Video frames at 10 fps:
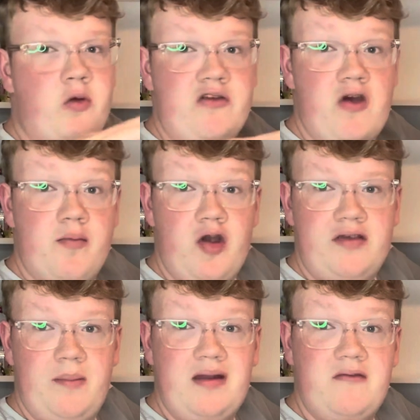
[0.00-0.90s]
was from Bricks
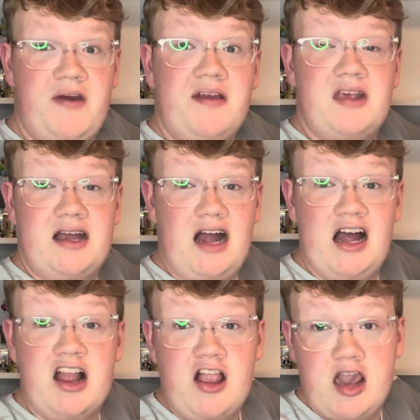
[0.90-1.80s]
and Minifigs, I got
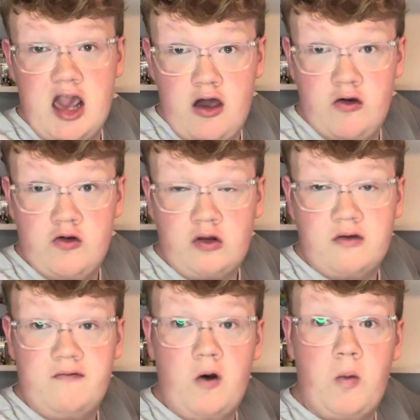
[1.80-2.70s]
used
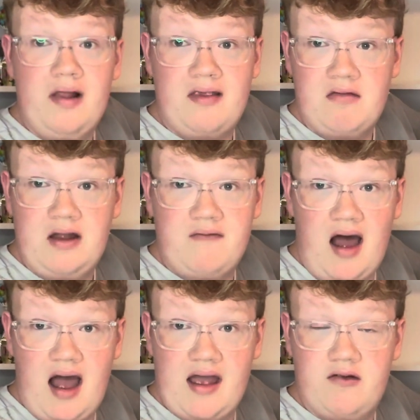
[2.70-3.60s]
for
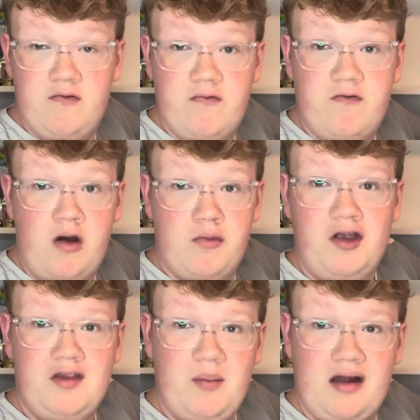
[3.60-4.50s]
$175 from
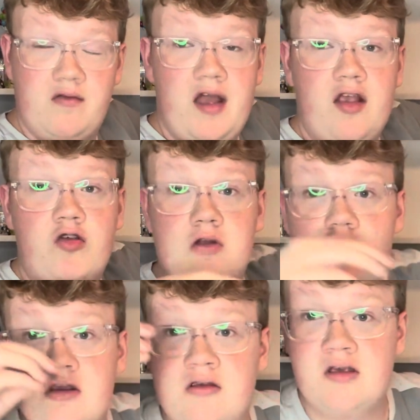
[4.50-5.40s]
Bricks and Minifigs, which
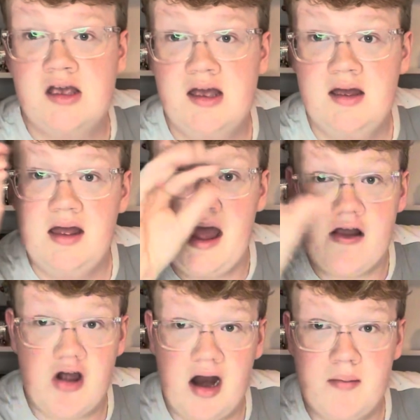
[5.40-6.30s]
is
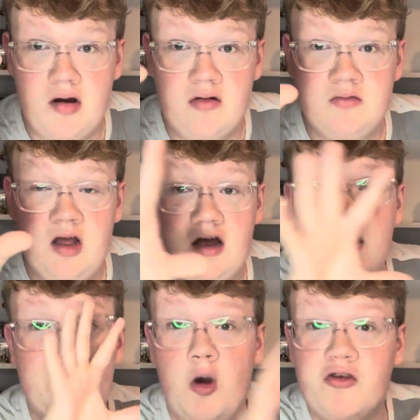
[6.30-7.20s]
incredible.
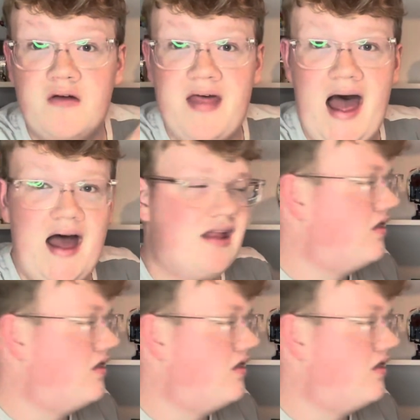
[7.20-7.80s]
Because most of that